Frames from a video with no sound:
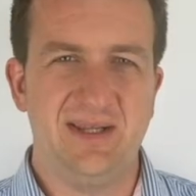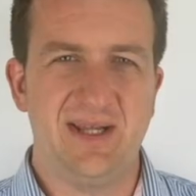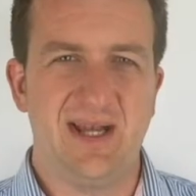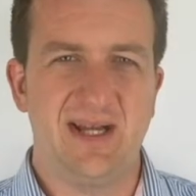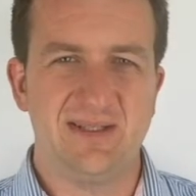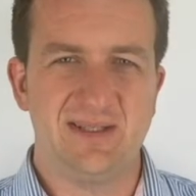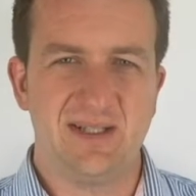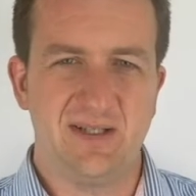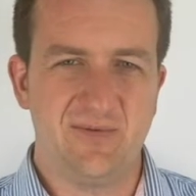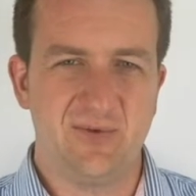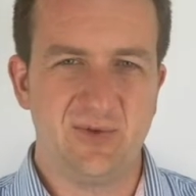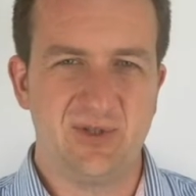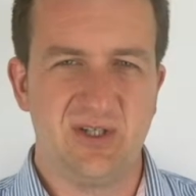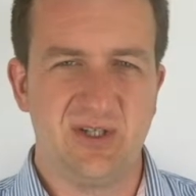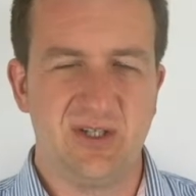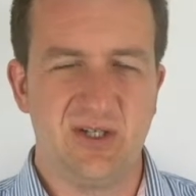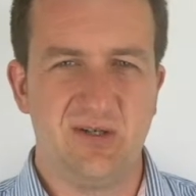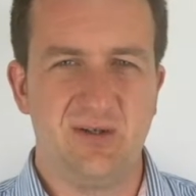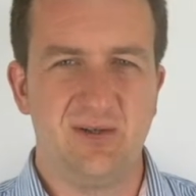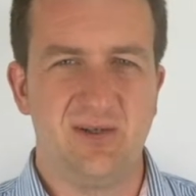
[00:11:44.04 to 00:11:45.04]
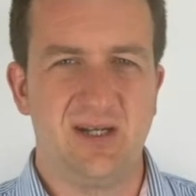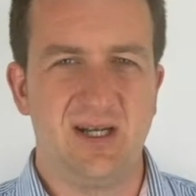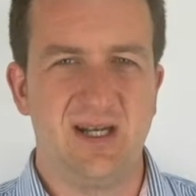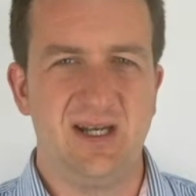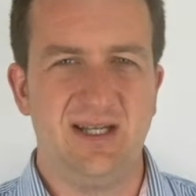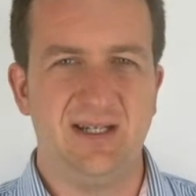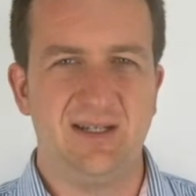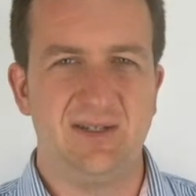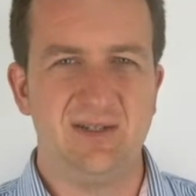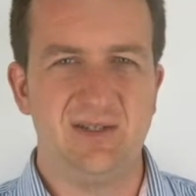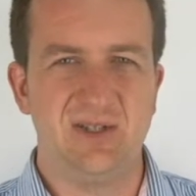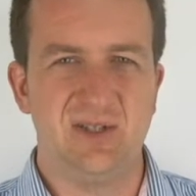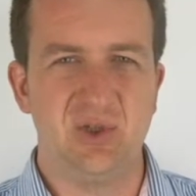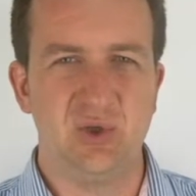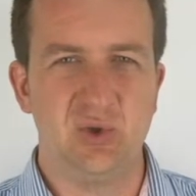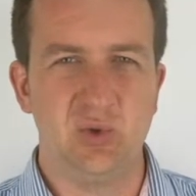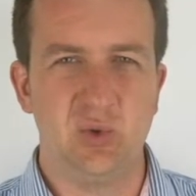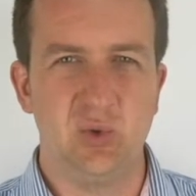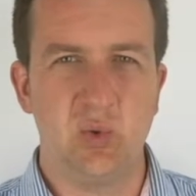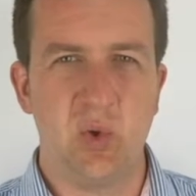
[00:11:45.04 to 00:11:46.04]
in that I've also included a link
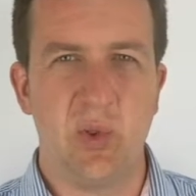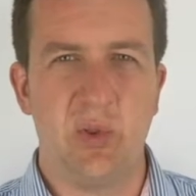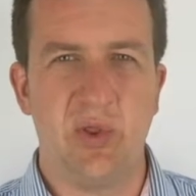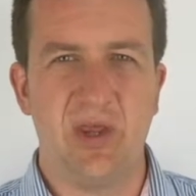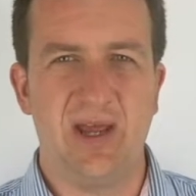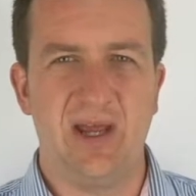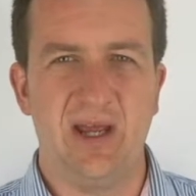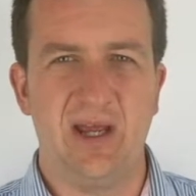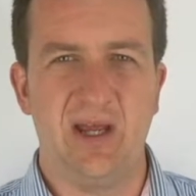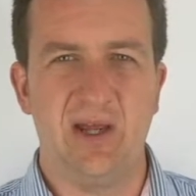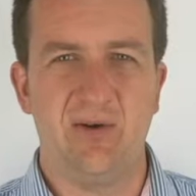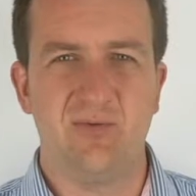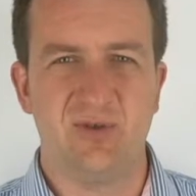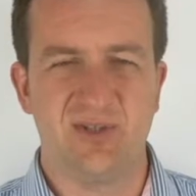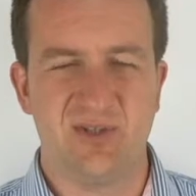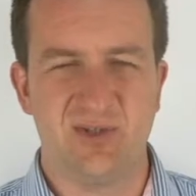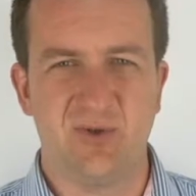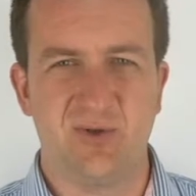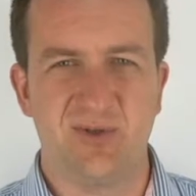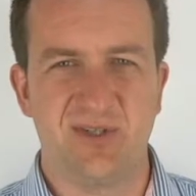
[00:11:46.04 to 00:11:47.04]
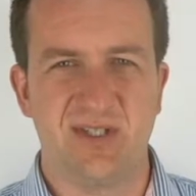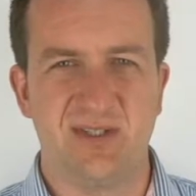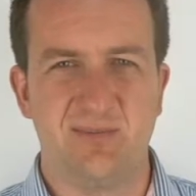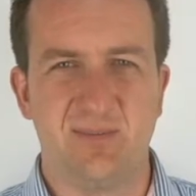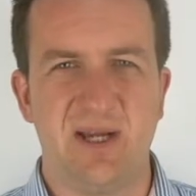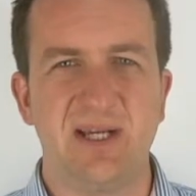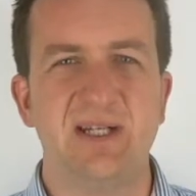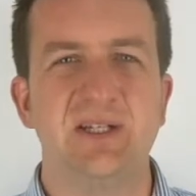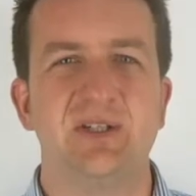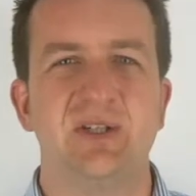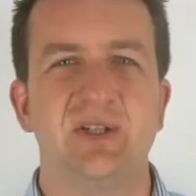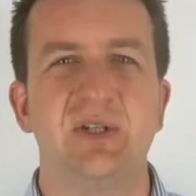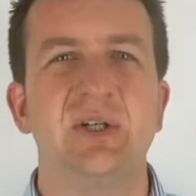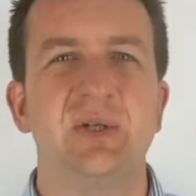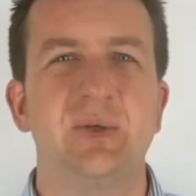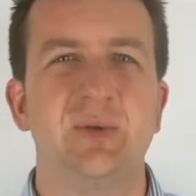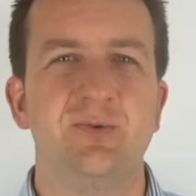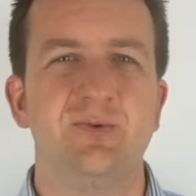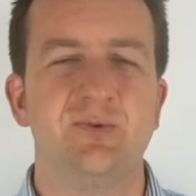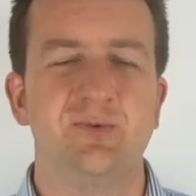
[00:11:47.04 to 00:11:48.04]
to their resources page.
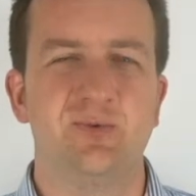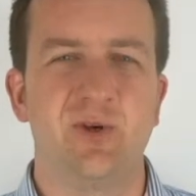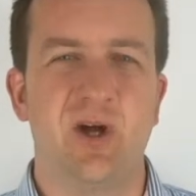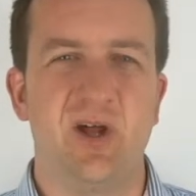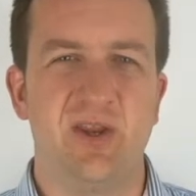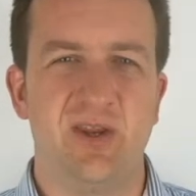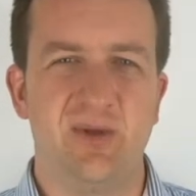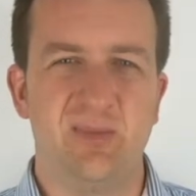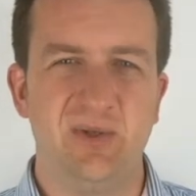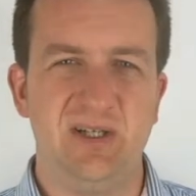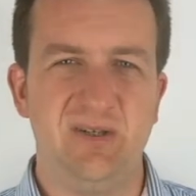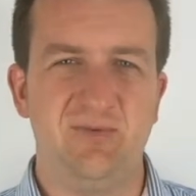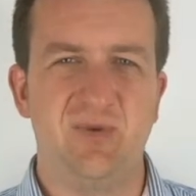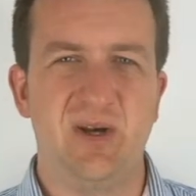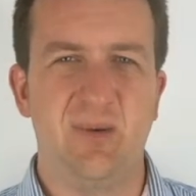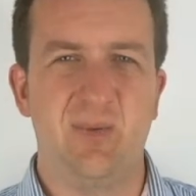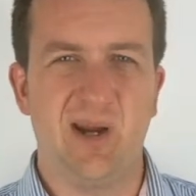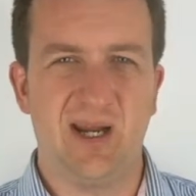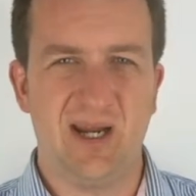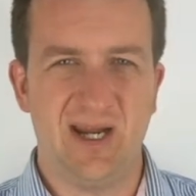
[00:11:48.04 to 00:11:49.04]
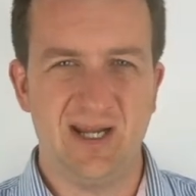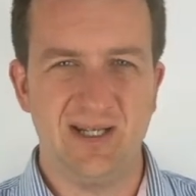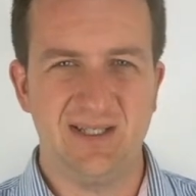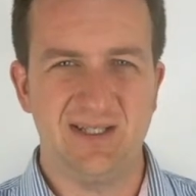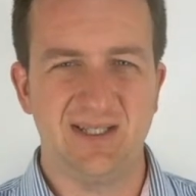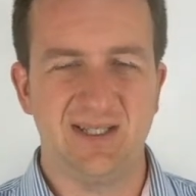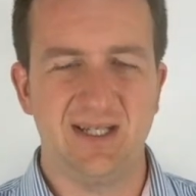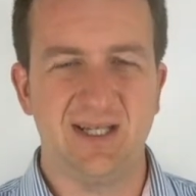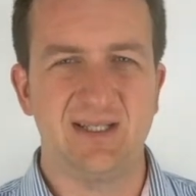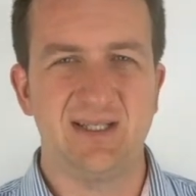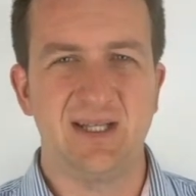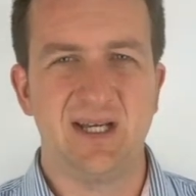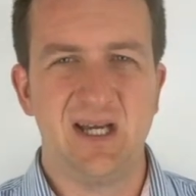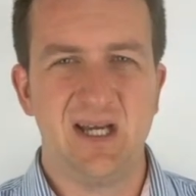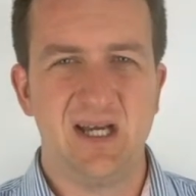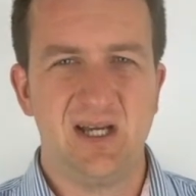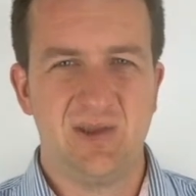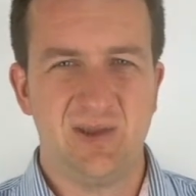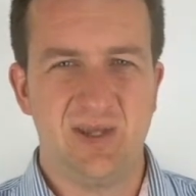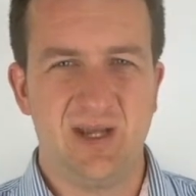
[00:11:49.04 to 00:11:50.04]
Rather than me replicating it,
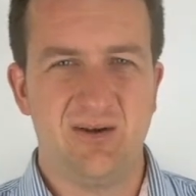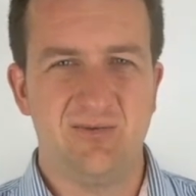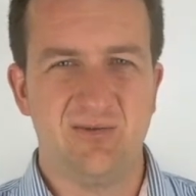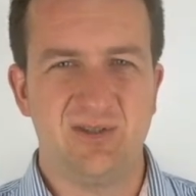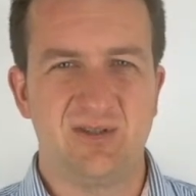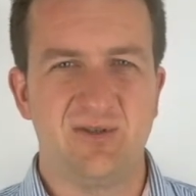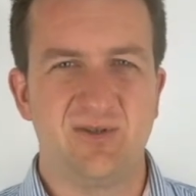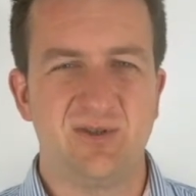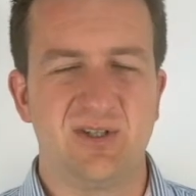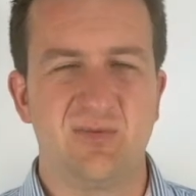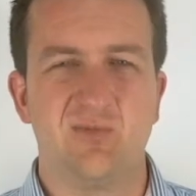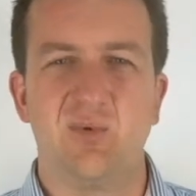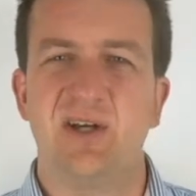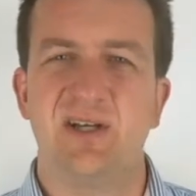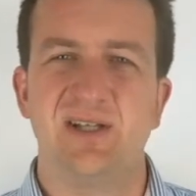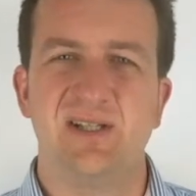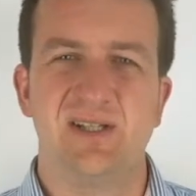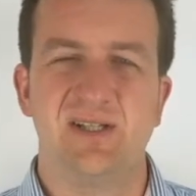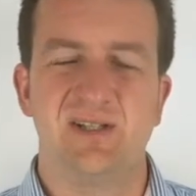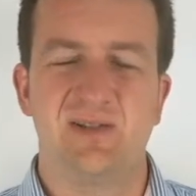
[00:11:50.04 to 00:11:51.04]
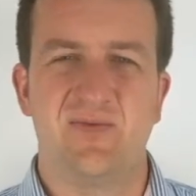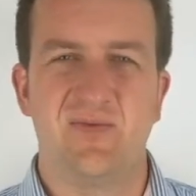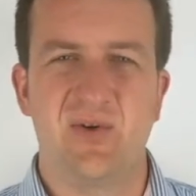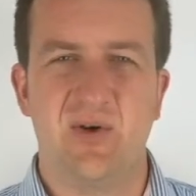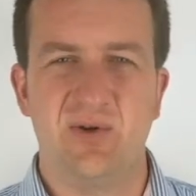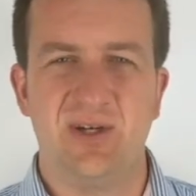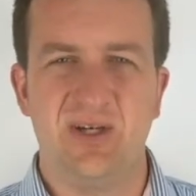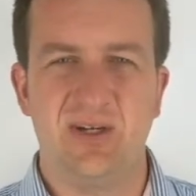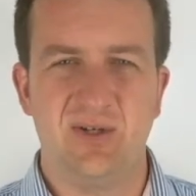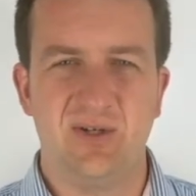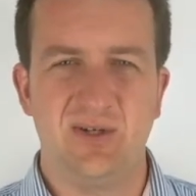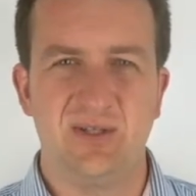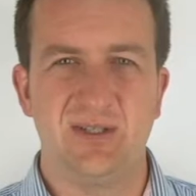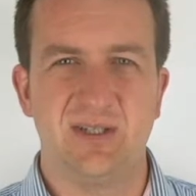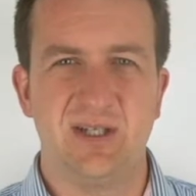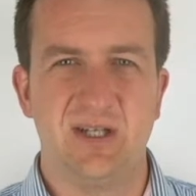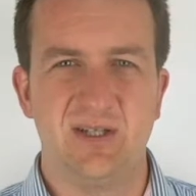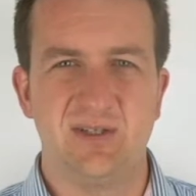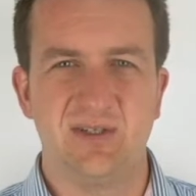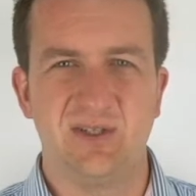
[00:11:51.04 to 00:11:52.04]
that resources page is a very
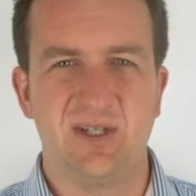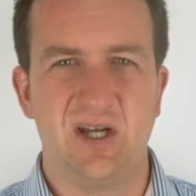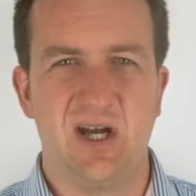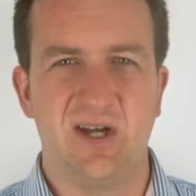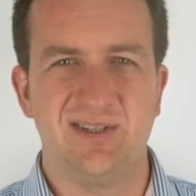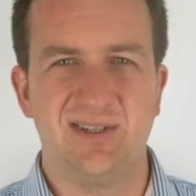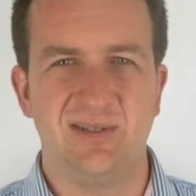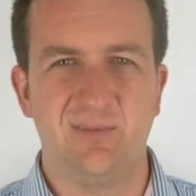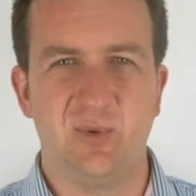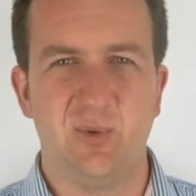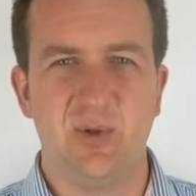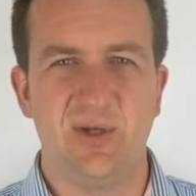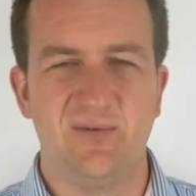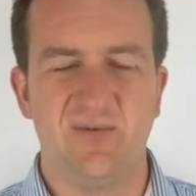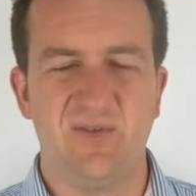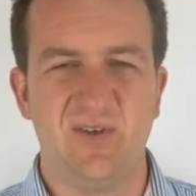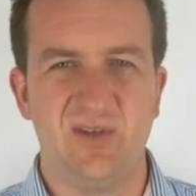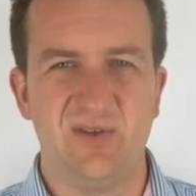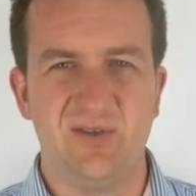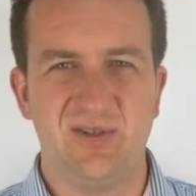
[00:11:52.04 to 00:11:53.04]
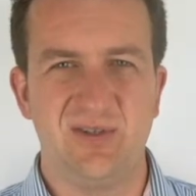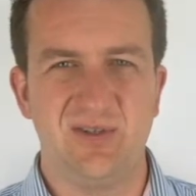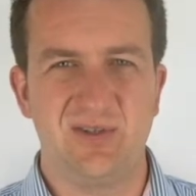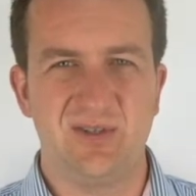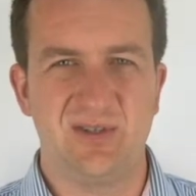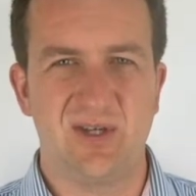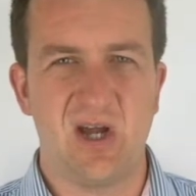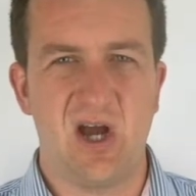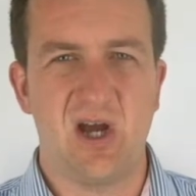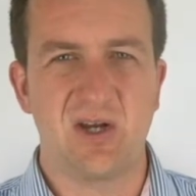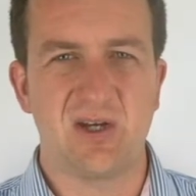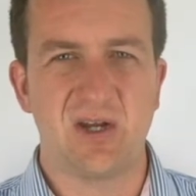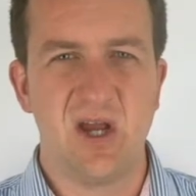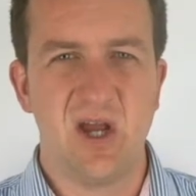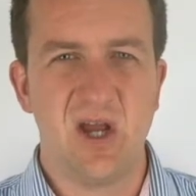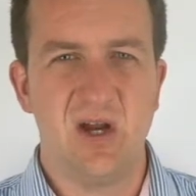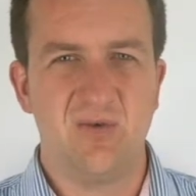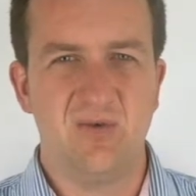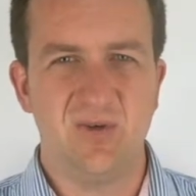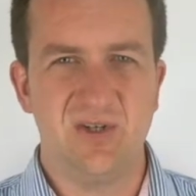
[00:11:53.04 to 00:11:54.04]
good starting point for you to start
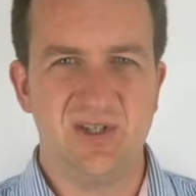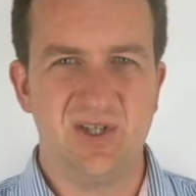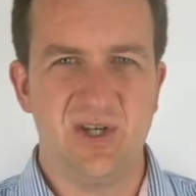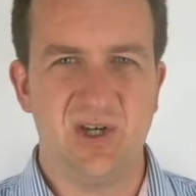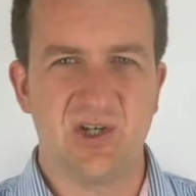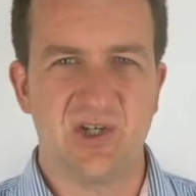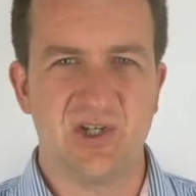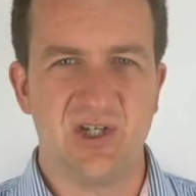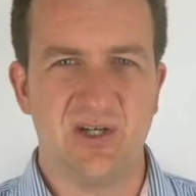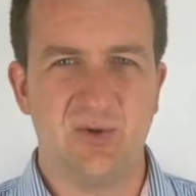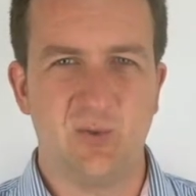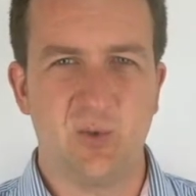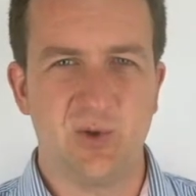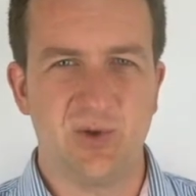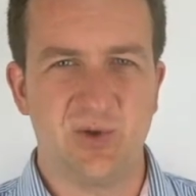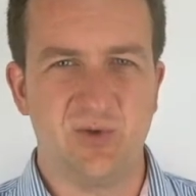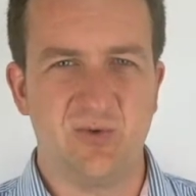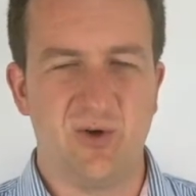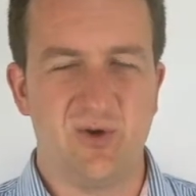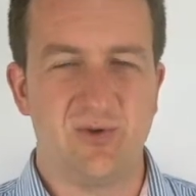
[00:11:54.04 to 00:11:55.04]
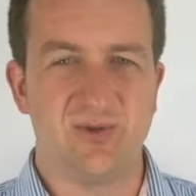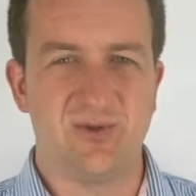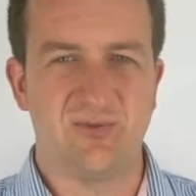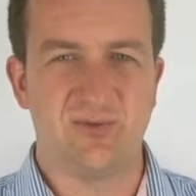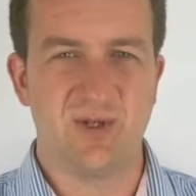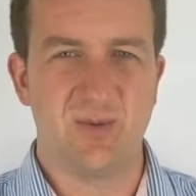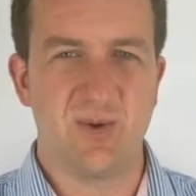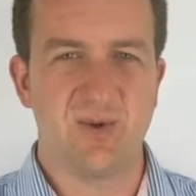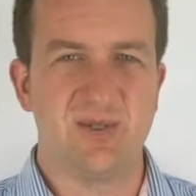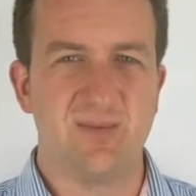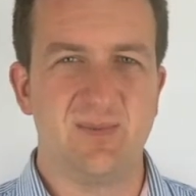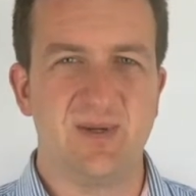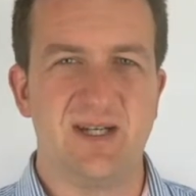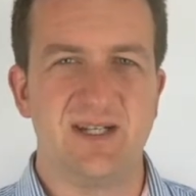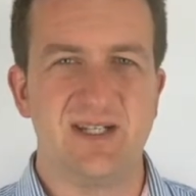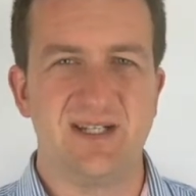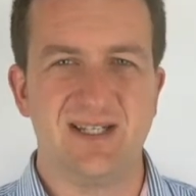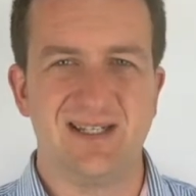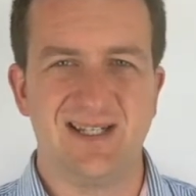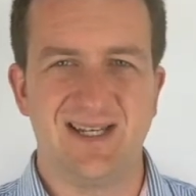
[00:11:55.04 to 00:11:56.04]
researching what the roles and
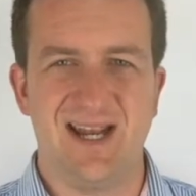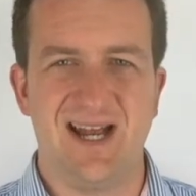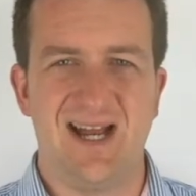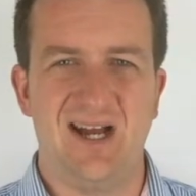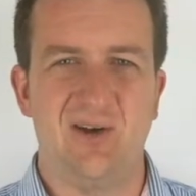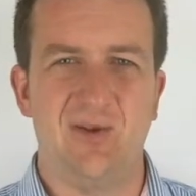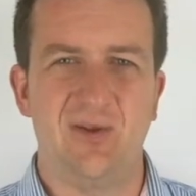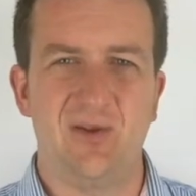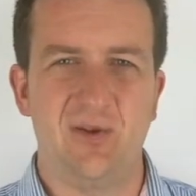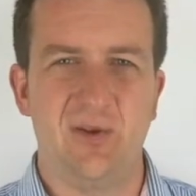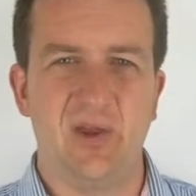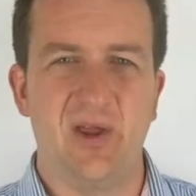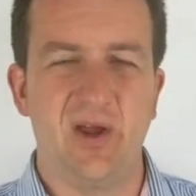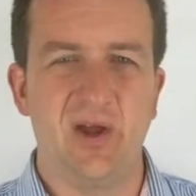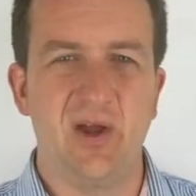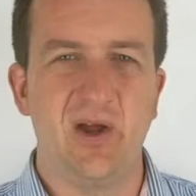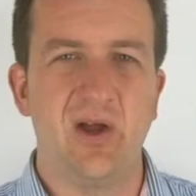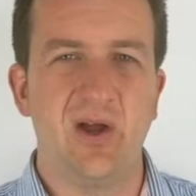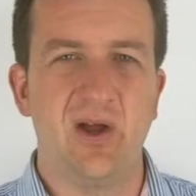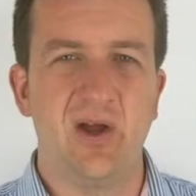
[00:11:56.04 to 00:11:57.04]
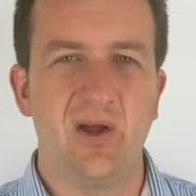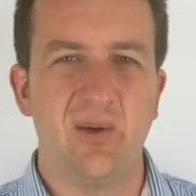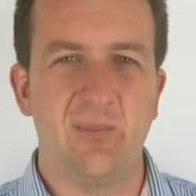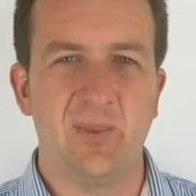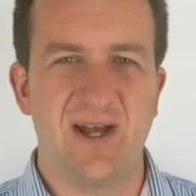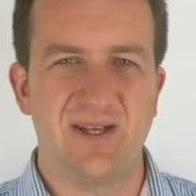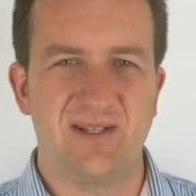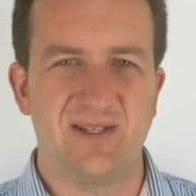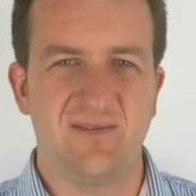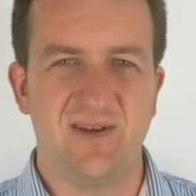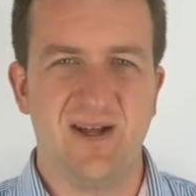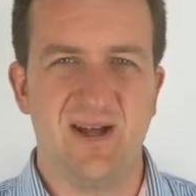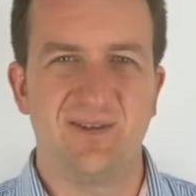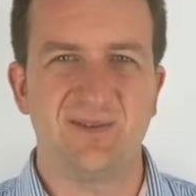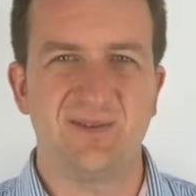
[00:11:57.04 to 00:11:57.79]
responsibilities and how the passive